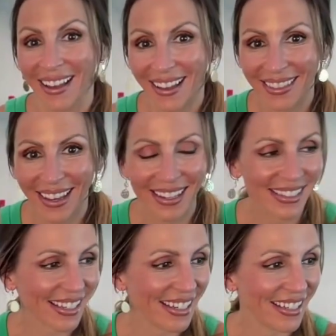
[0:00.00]
and
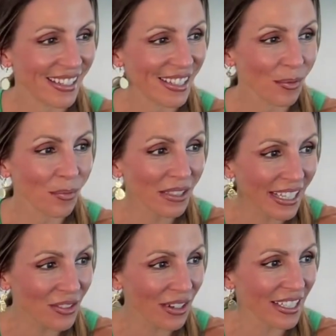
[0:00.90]
that's it. So
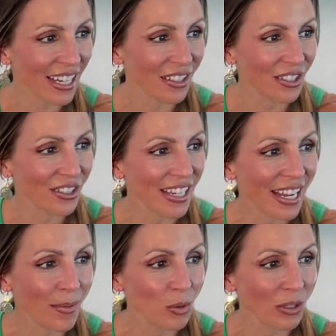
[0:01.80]
please write down your
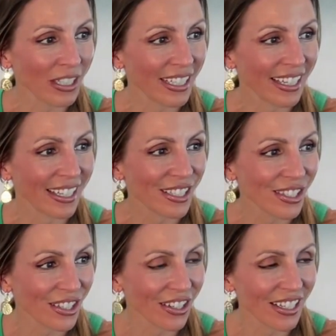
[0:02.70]
names. We're going to get
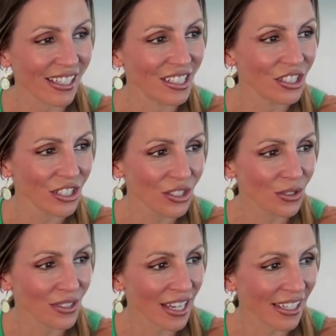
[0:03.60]
started in just
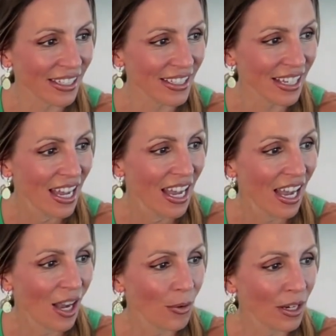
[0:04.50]
2 seconds.
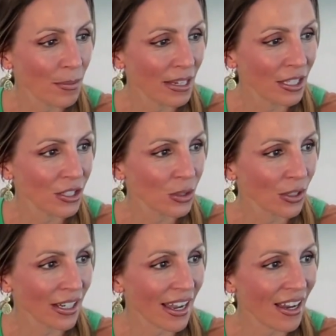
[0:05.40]
I want to make
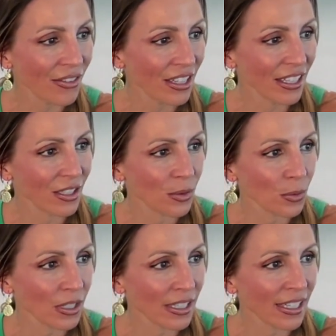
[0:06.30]
sure everything is
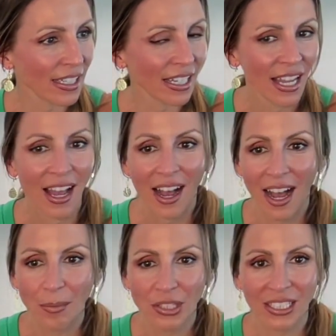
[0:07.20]
working.
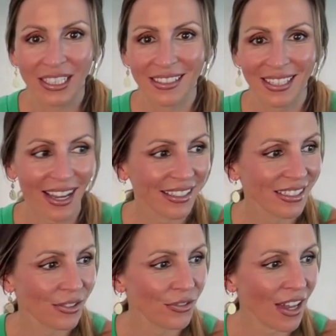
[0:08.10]
I'm just going to
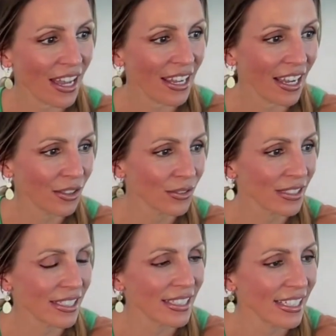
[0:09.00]
text Faye. I
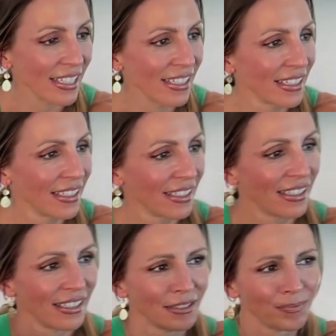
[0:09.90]
don't see,
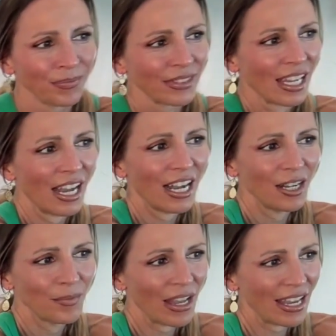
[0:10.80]

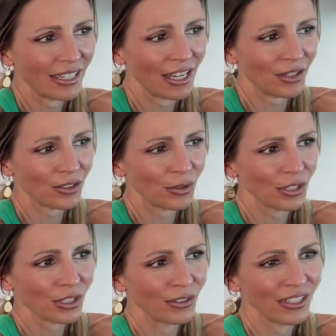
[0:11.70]
I don't know
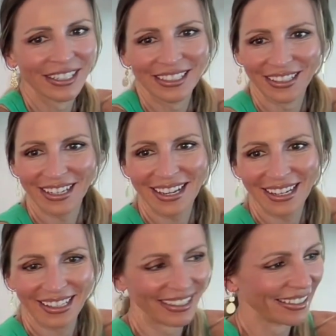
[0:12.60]
what's going on here.
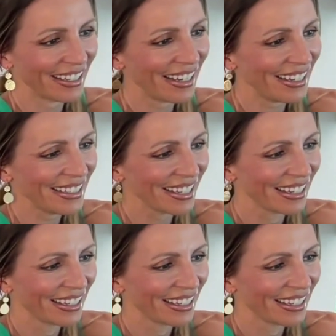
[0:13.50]
Hang on, guys.